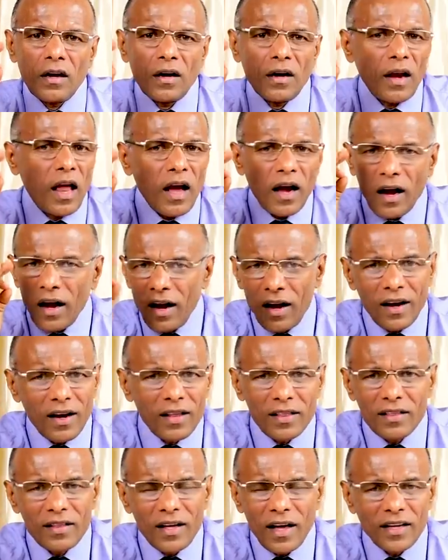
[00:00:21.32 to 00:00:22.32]

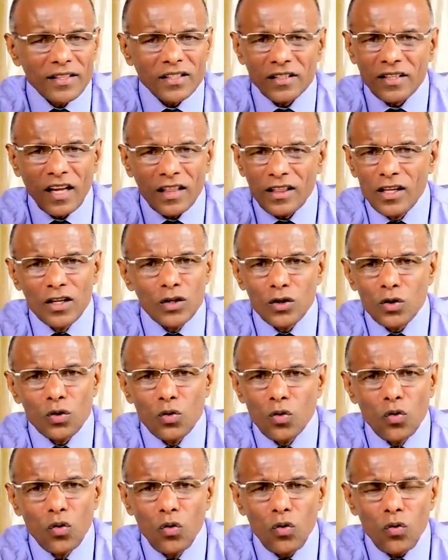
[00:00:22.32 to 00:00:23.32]
Nagananda has nothing to
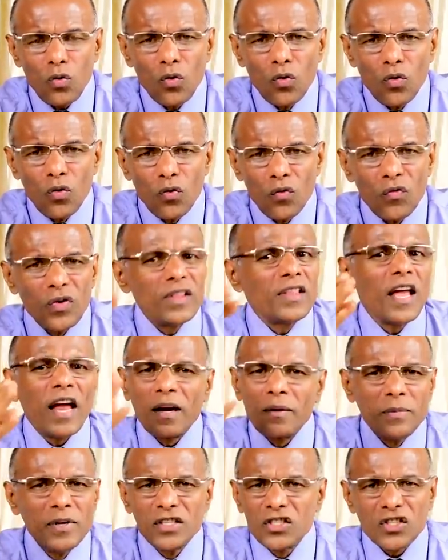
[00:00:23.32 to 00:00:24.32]
do with the
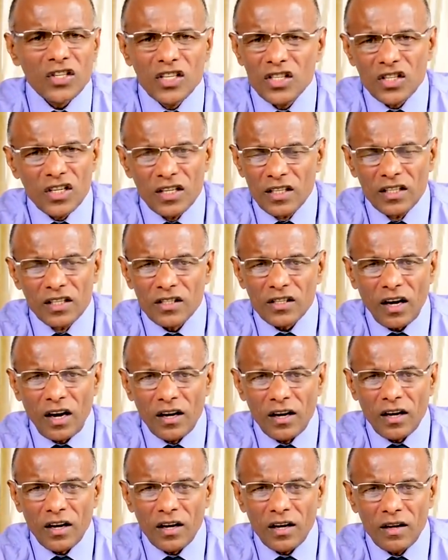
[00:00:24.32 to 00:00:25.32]
administration in this
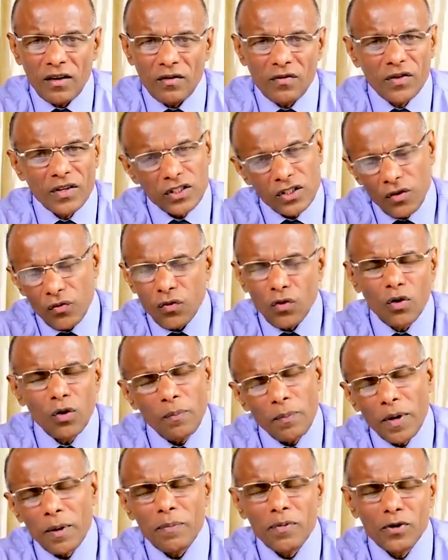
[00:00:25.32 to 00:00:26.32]
country. First of all,
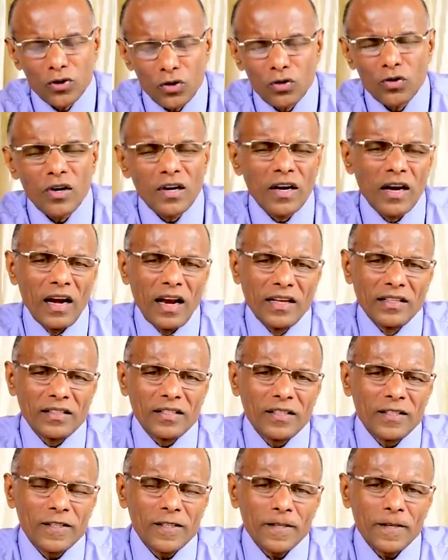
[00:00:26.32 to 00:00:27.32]
people should
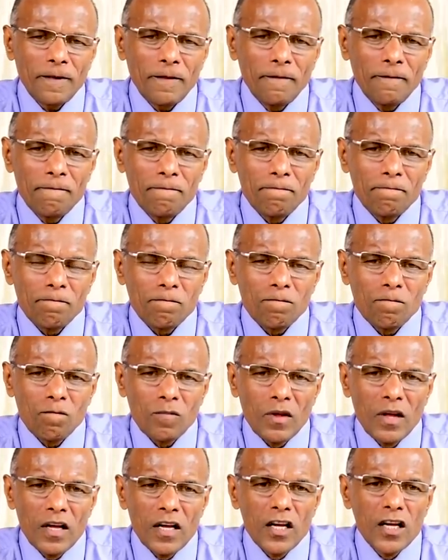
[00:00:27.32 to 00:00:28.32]
realize it.
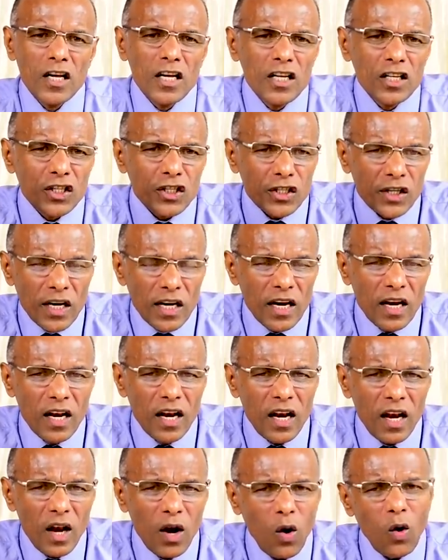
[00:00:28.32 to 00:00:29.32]
He is
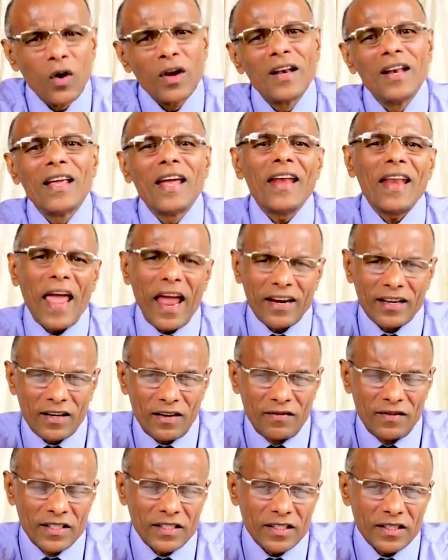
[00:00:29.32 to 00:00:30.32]
still only an
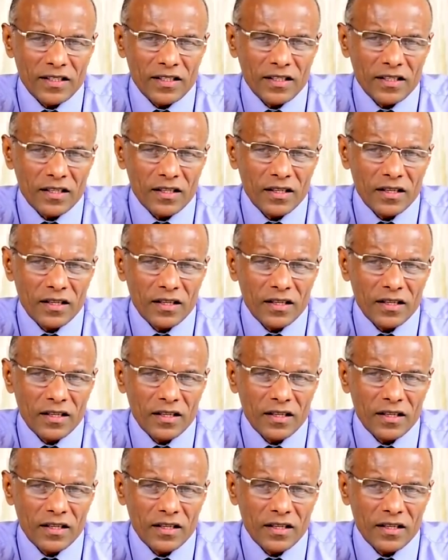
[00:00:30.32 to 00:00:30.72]
activist.